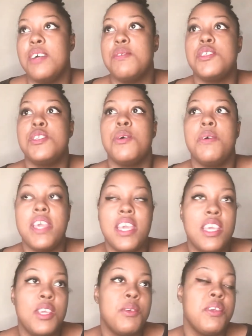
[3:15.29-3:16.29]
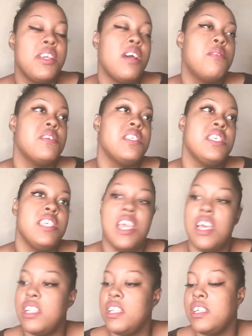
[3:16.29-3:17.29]
I was so angry. I was
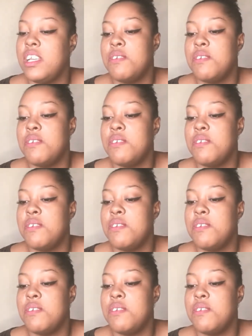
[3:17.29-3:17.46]
yelling.